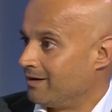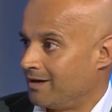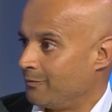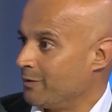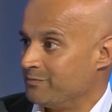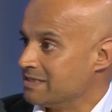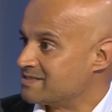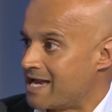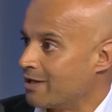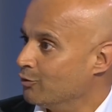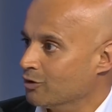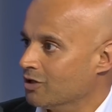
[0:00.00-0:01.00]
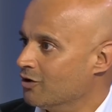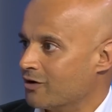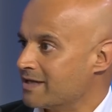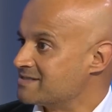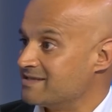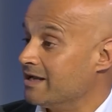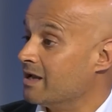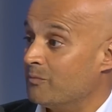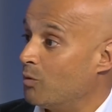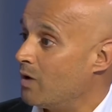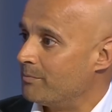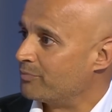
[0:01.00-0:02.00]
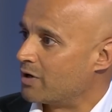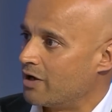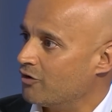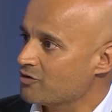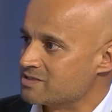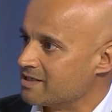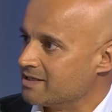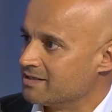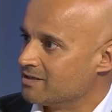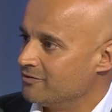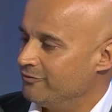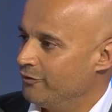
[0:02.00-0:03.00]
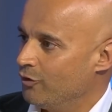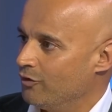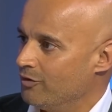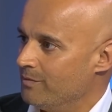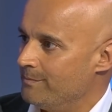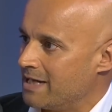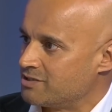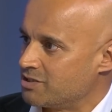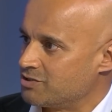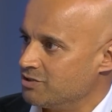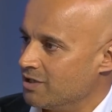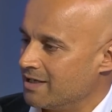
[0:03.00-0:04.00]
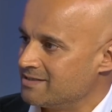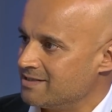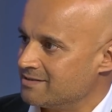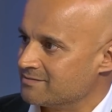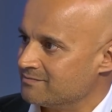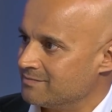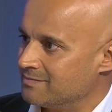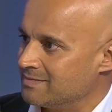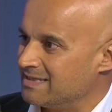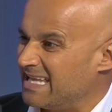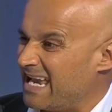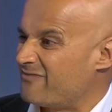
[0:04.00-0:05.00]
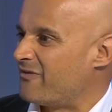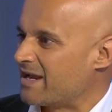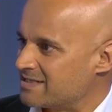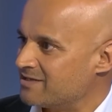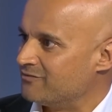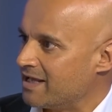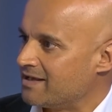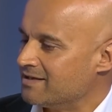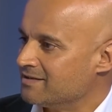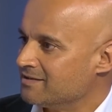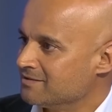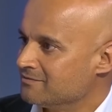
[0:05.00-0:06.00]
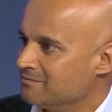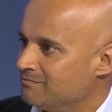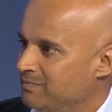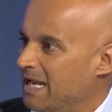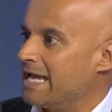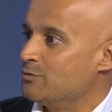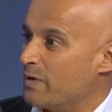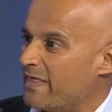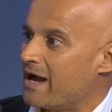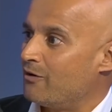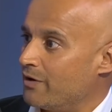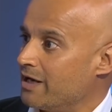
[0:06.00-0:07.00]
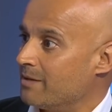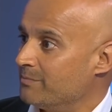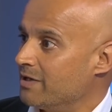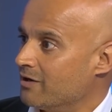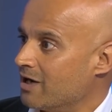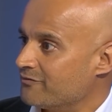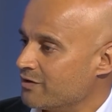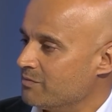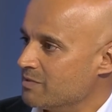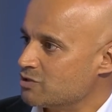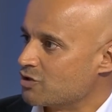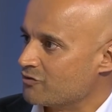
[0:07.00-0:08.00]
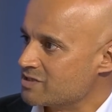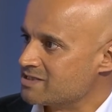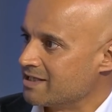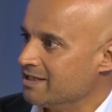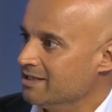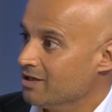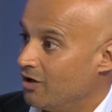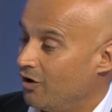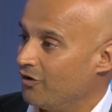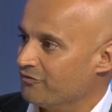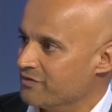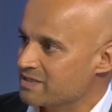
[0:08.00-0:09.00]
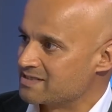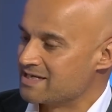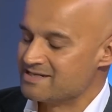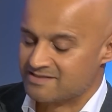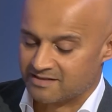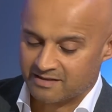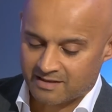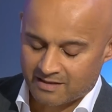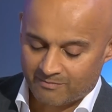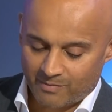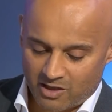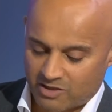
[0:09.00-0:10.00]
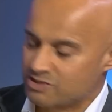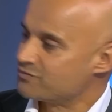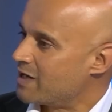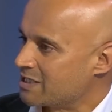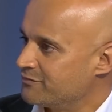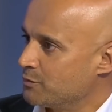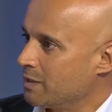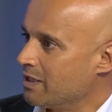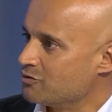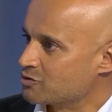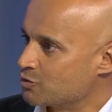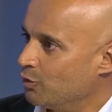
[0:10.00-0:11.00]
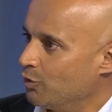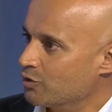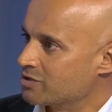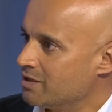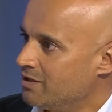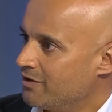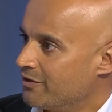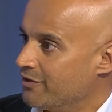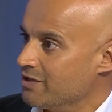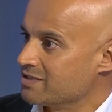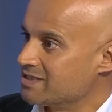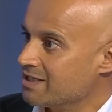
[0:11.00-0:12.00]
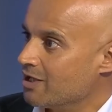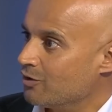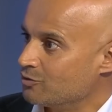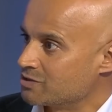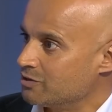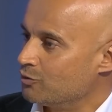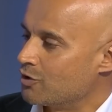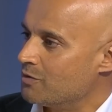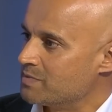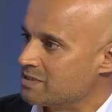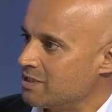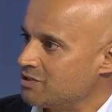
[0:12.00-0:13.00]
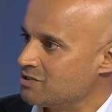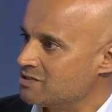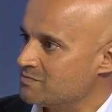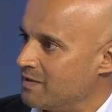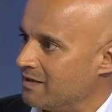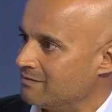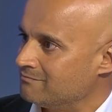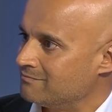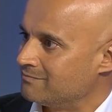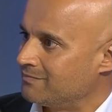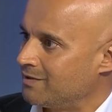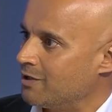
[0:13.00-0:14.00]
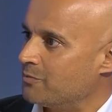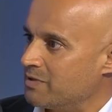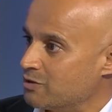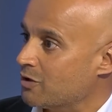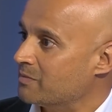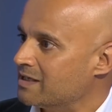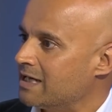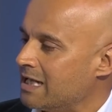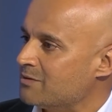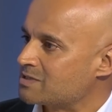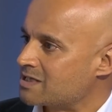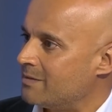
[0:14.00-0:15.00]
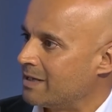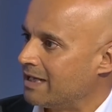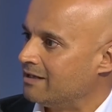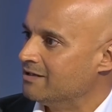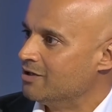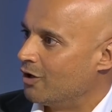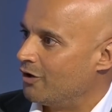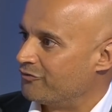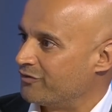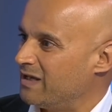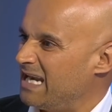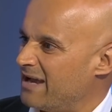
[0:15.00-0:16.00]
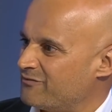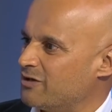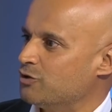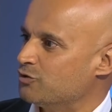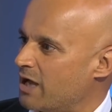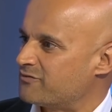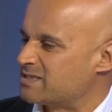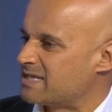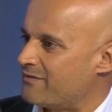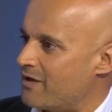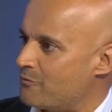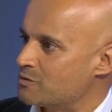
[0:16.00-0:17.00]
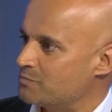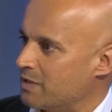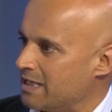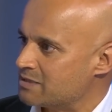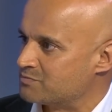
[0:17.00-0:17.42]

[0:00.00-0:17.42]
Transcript: we've been saying all along, is the number one priority for Manchester United. They effectively played without a number 9 for the majority of the season. Marcus Rashford, we know, scored 30 goals in all competitions, but you know, predominantly he was coming in off the left, and you'd have to say that would be his